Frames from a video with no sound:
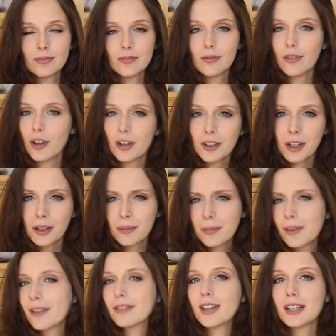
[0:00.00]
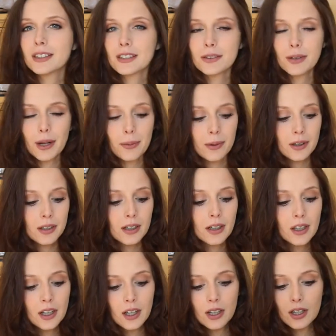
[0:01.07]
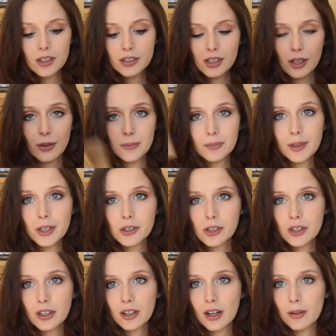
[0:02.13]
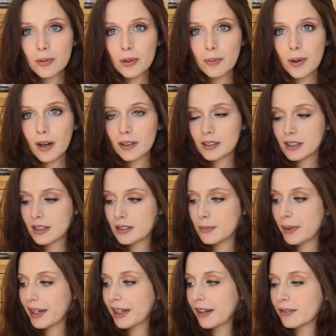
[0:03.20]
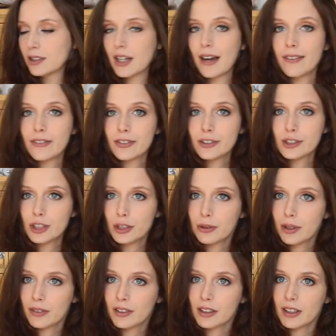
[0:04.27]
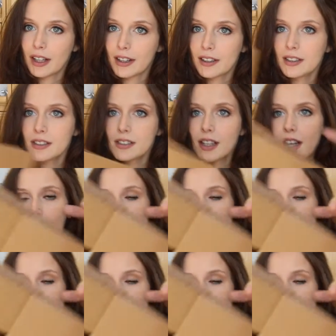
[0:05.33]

volume, if that's the right word. So make sure your cardboard box is big enough to have 2 of the letters.